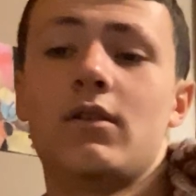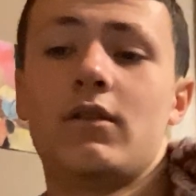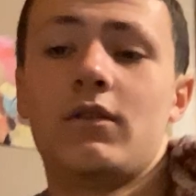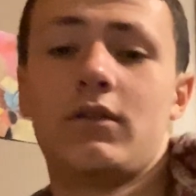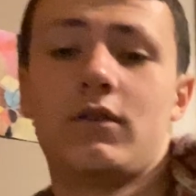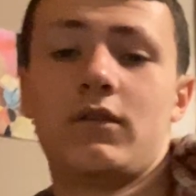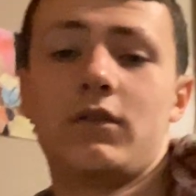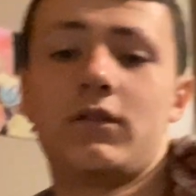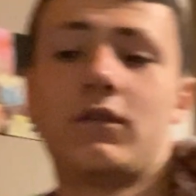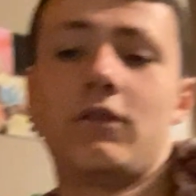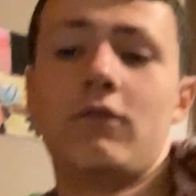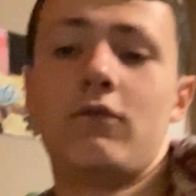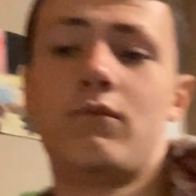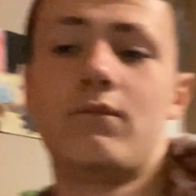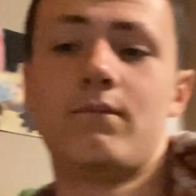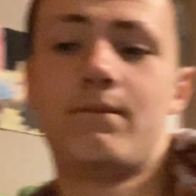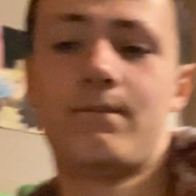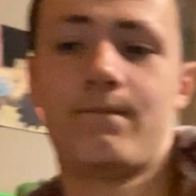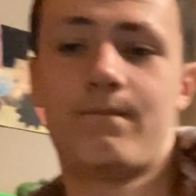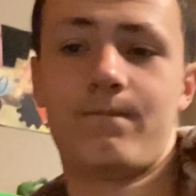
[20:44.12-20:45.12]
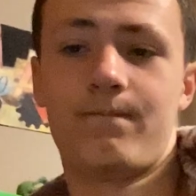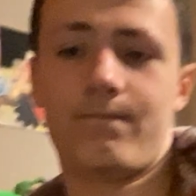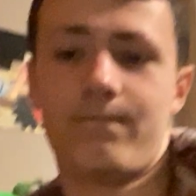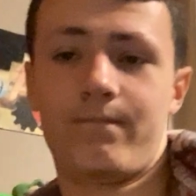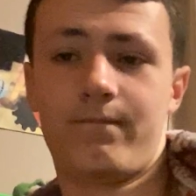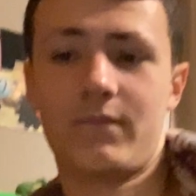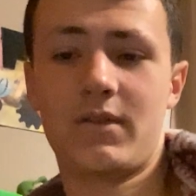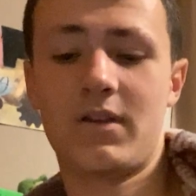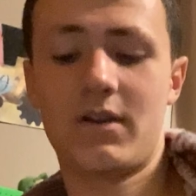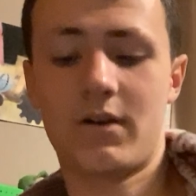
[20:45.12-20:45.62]
So,
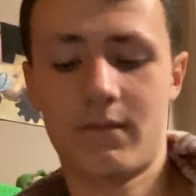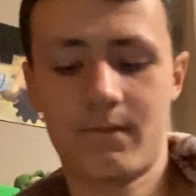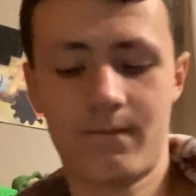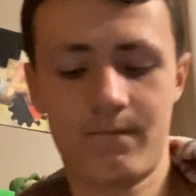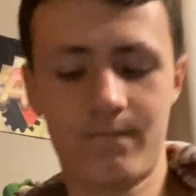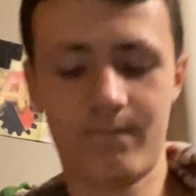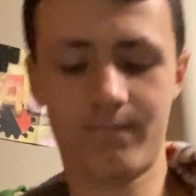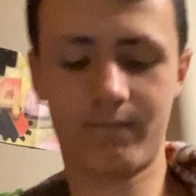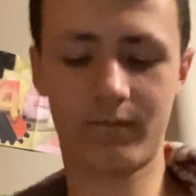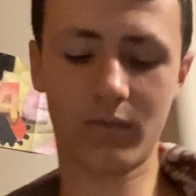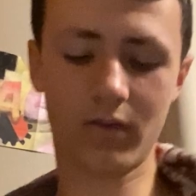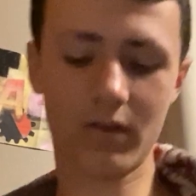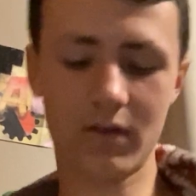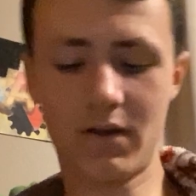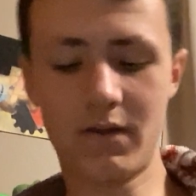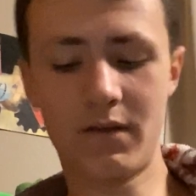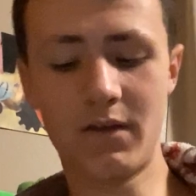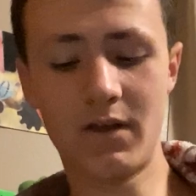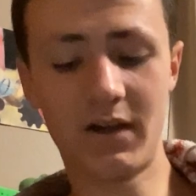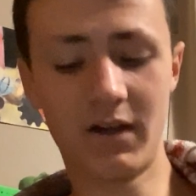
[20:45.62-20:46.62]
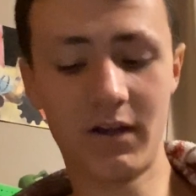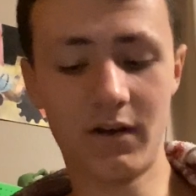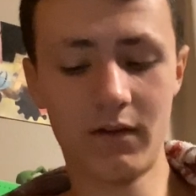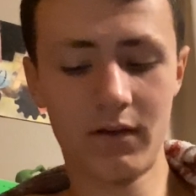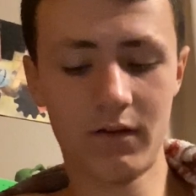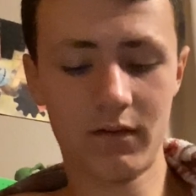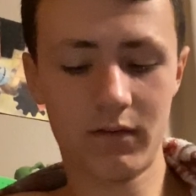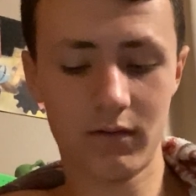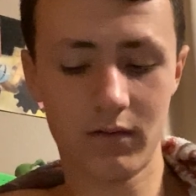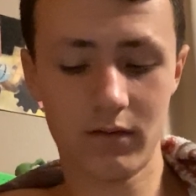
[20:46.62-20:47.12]
yeah. And then
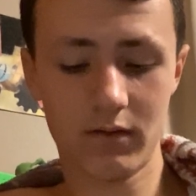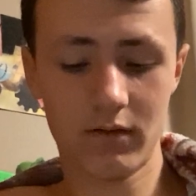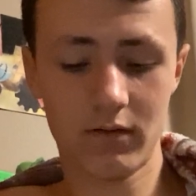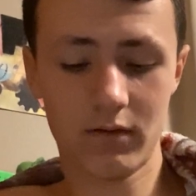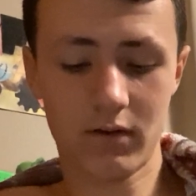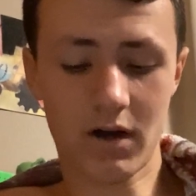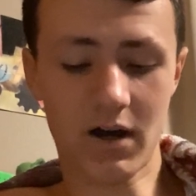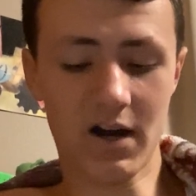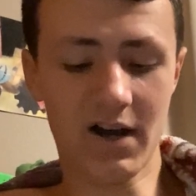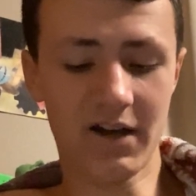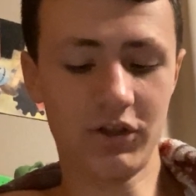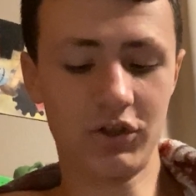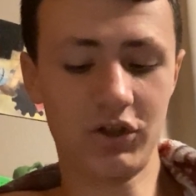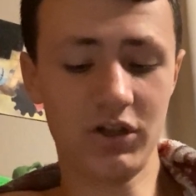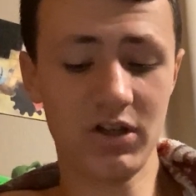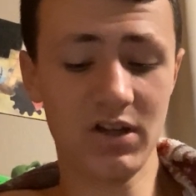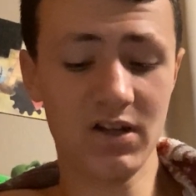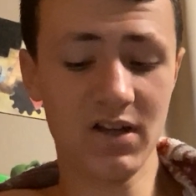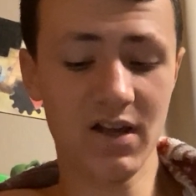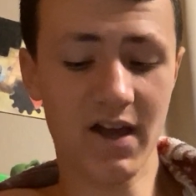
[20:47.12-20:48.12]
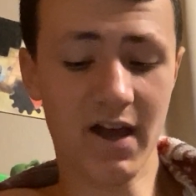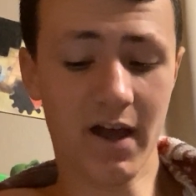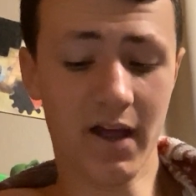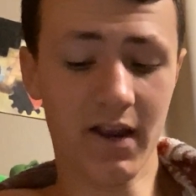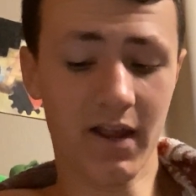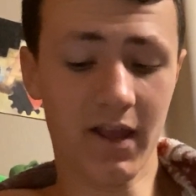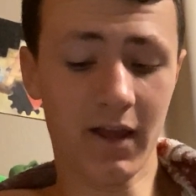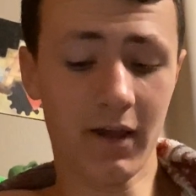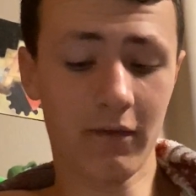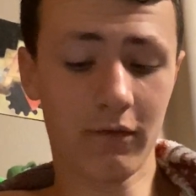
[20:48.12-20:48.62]
hygiene at
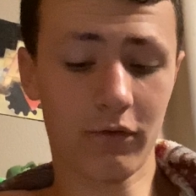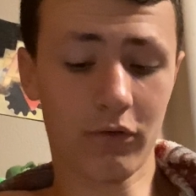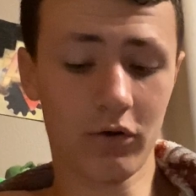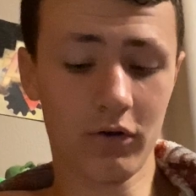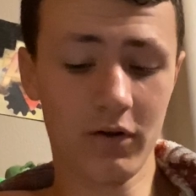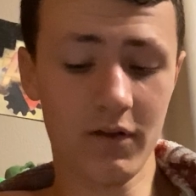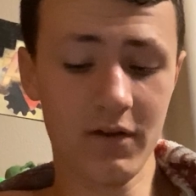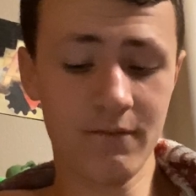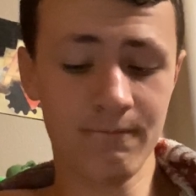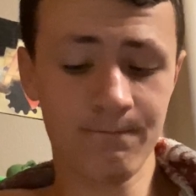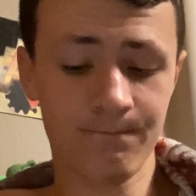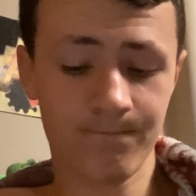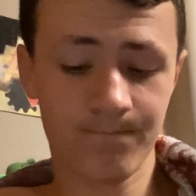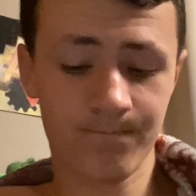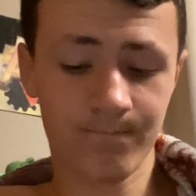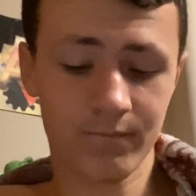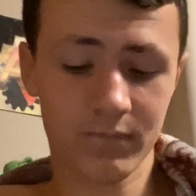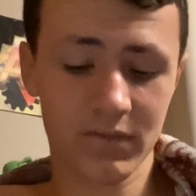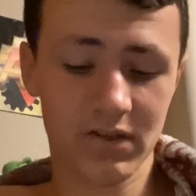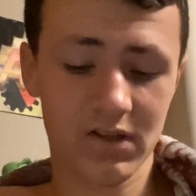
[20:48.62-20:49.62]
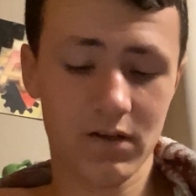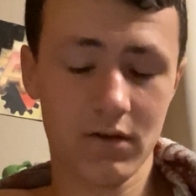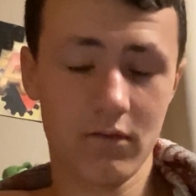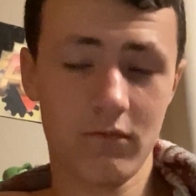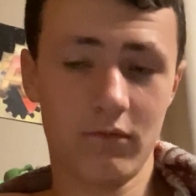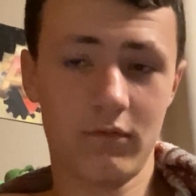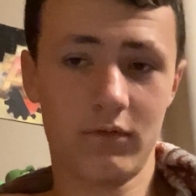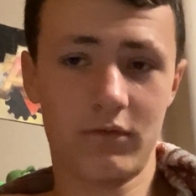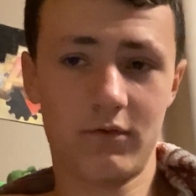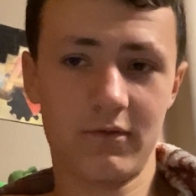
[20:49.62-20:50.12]
8:30,
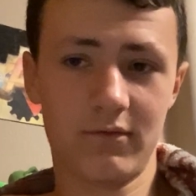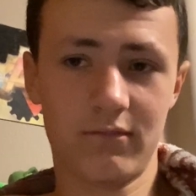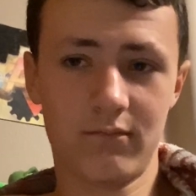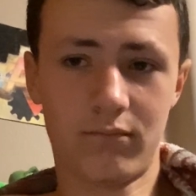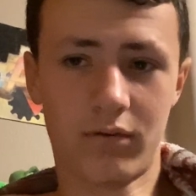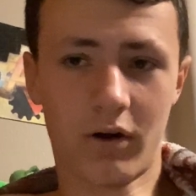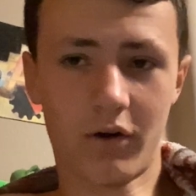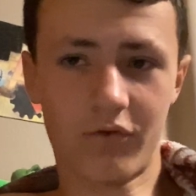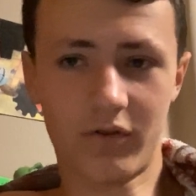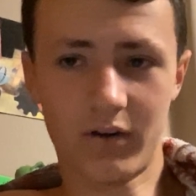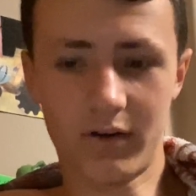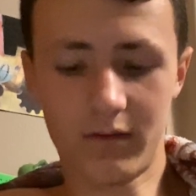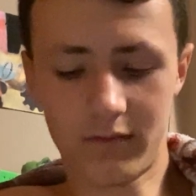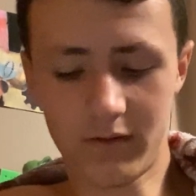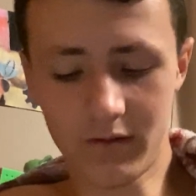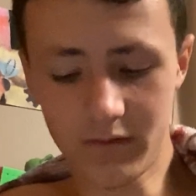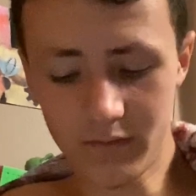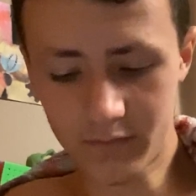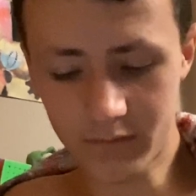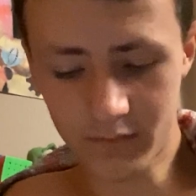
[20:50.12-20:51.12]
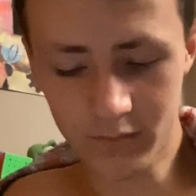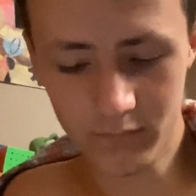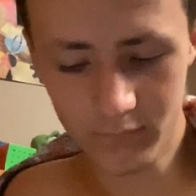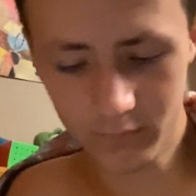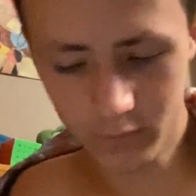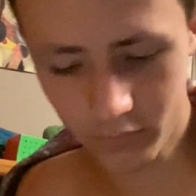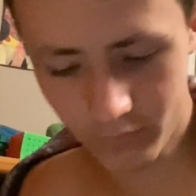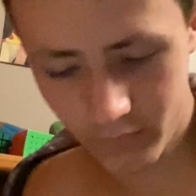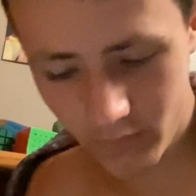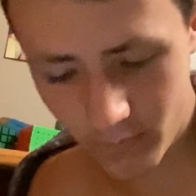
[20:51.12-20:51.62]
brushing teeth and
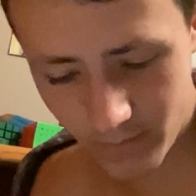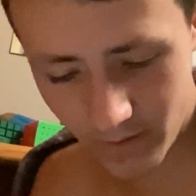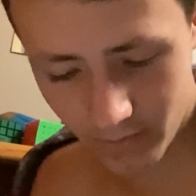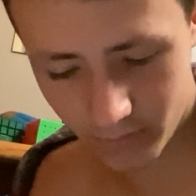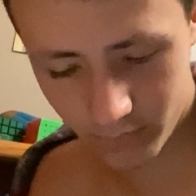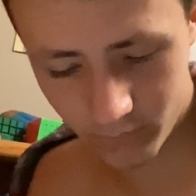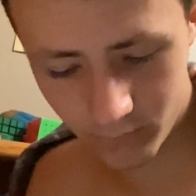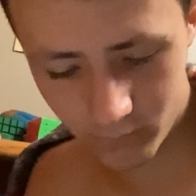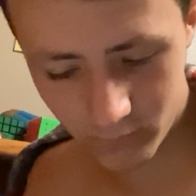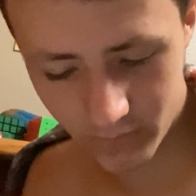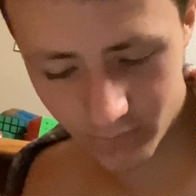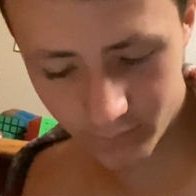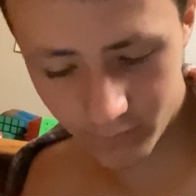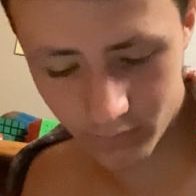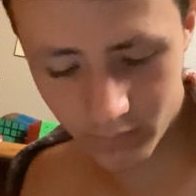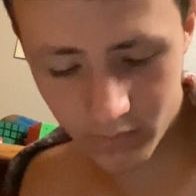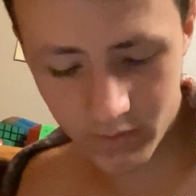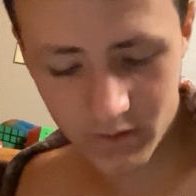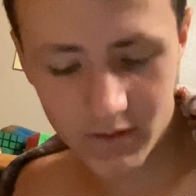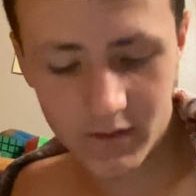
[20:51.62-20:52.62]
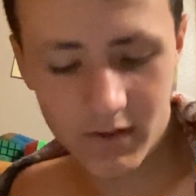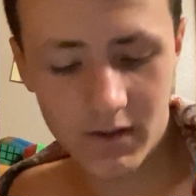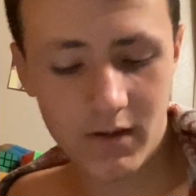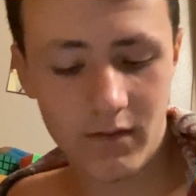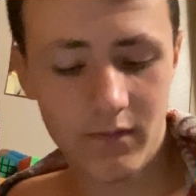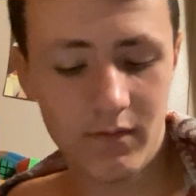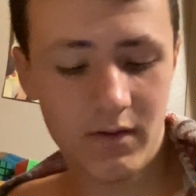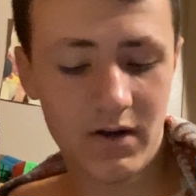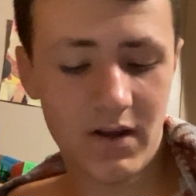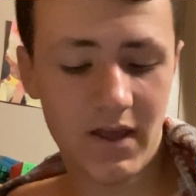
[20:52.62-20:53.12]
going to the bathroom, whatever.
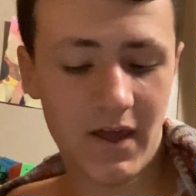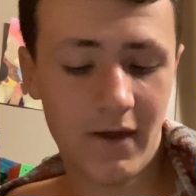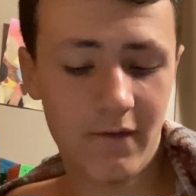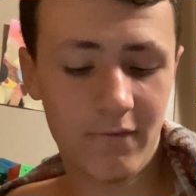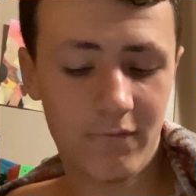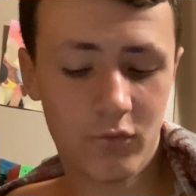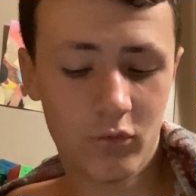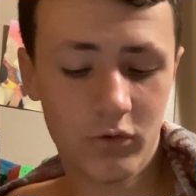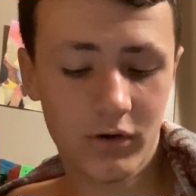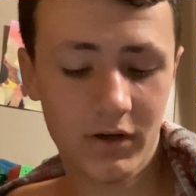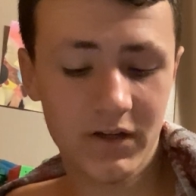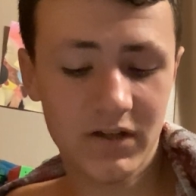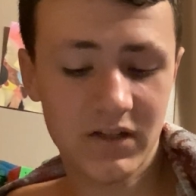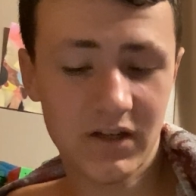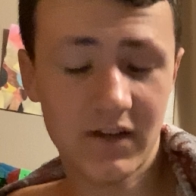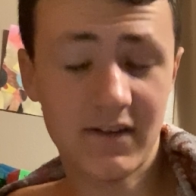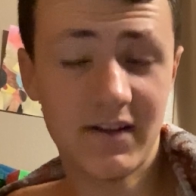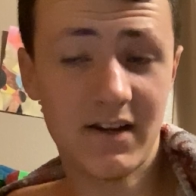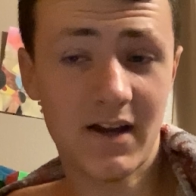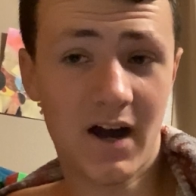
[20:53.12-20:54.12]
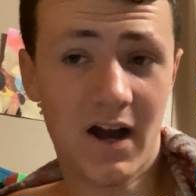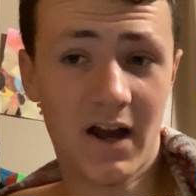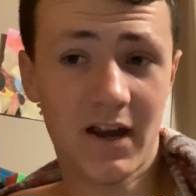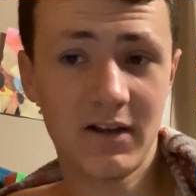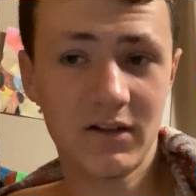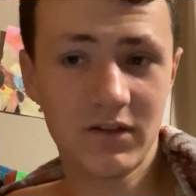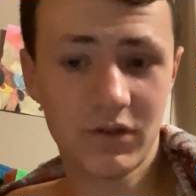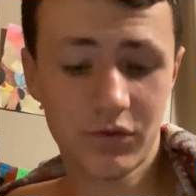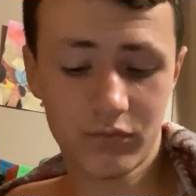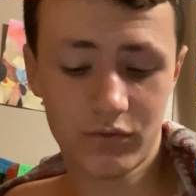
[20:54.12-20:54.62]
Then 8:40 to
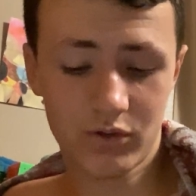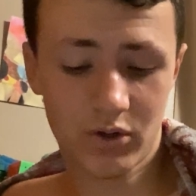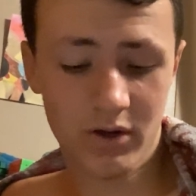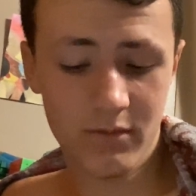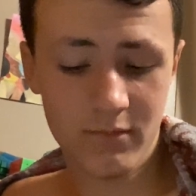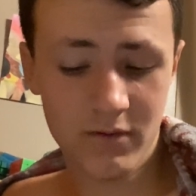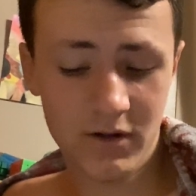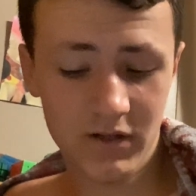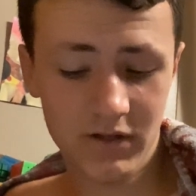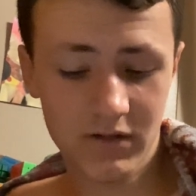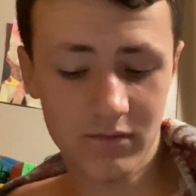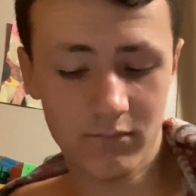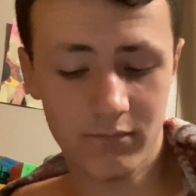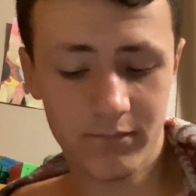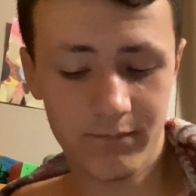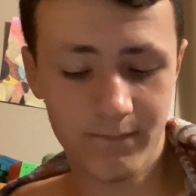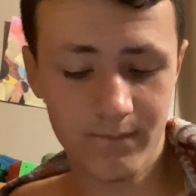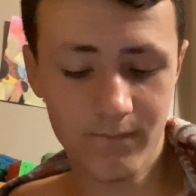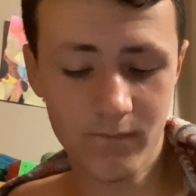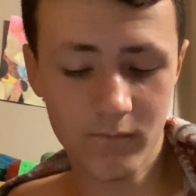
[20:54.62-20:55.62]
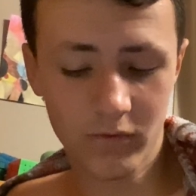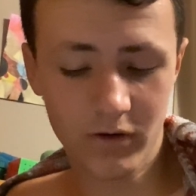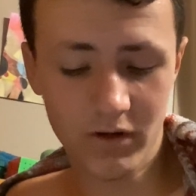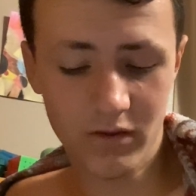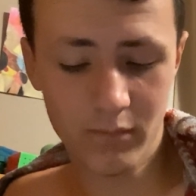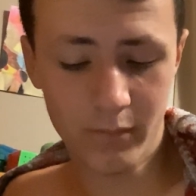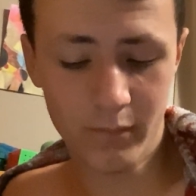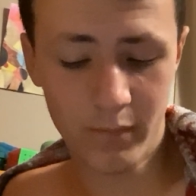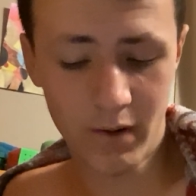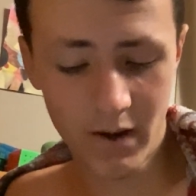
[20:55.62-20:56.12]
9, so 20 minutes, read
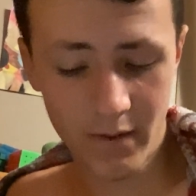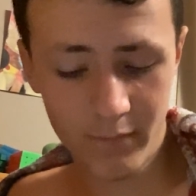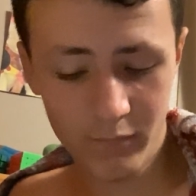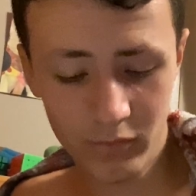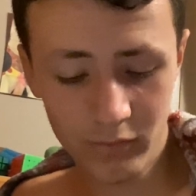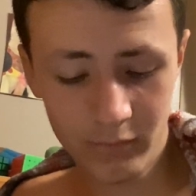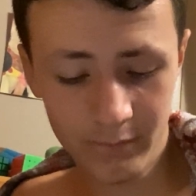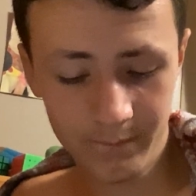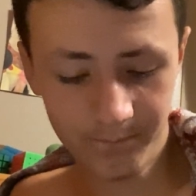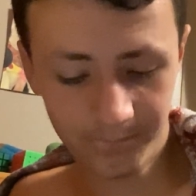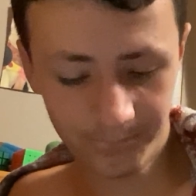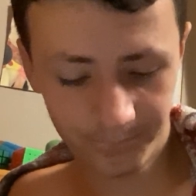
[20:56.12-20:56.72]
the Bible.